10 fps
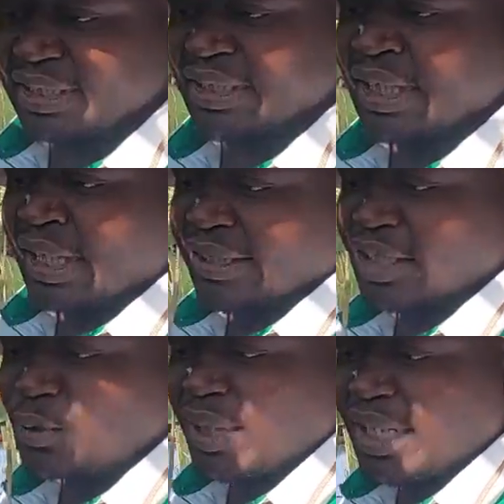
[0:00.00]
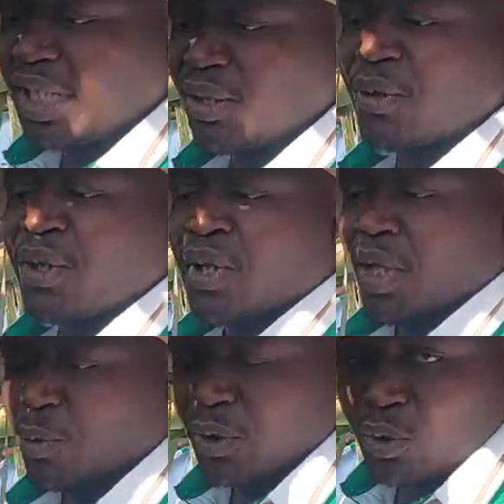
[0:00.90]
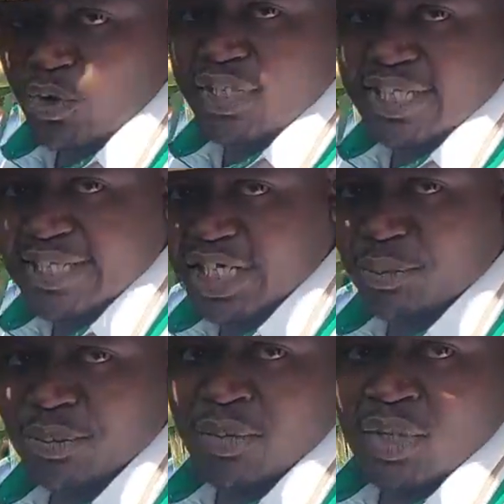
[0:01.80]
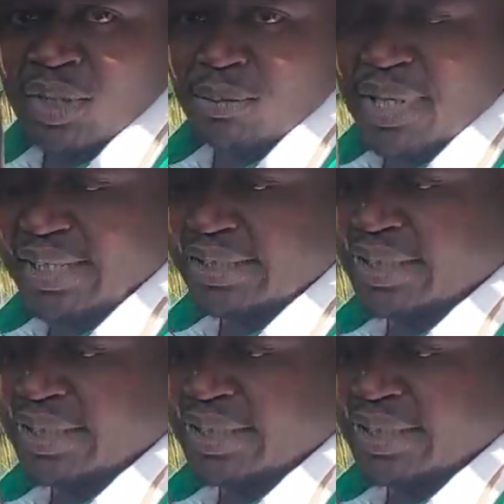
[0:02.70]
The SPTA technology was a collaboration of the Kenya